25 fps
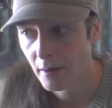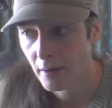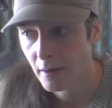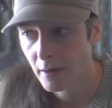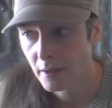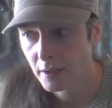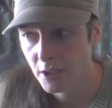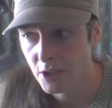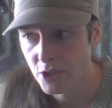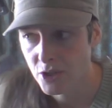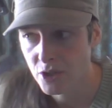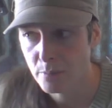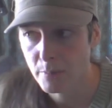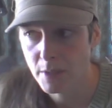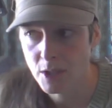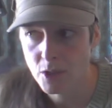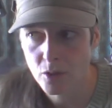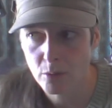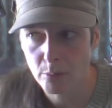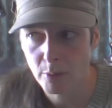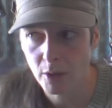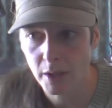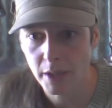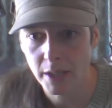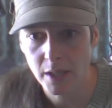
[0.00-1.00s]
Because you you're
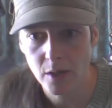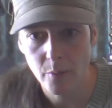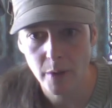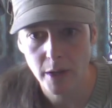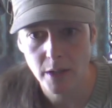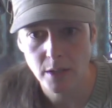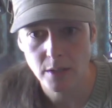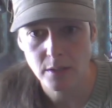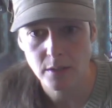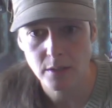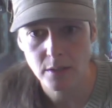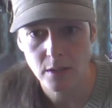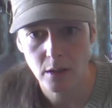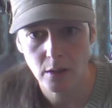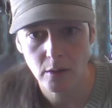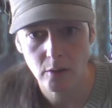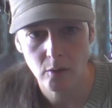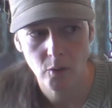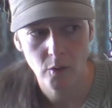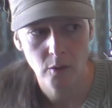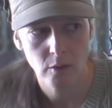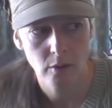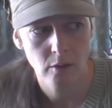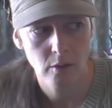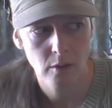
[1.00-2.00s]
miserable anyways.
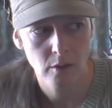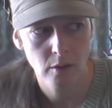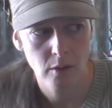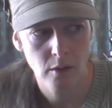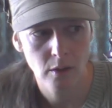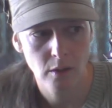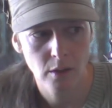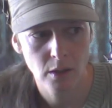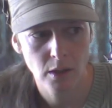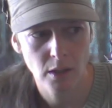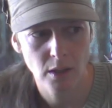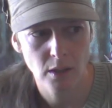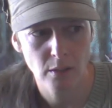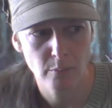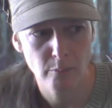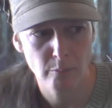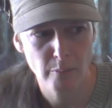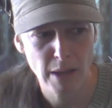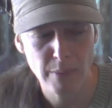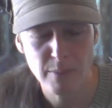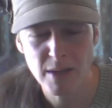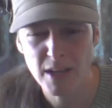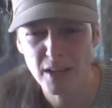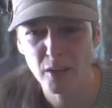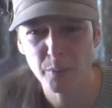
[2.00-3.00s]
So. Yeah.
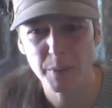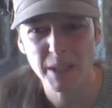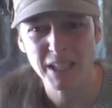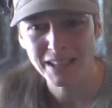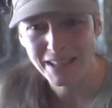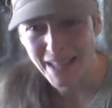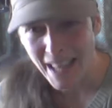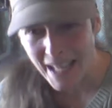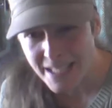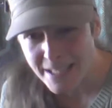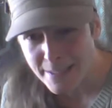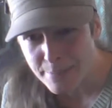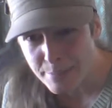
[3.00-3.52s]
Maybe it'll be less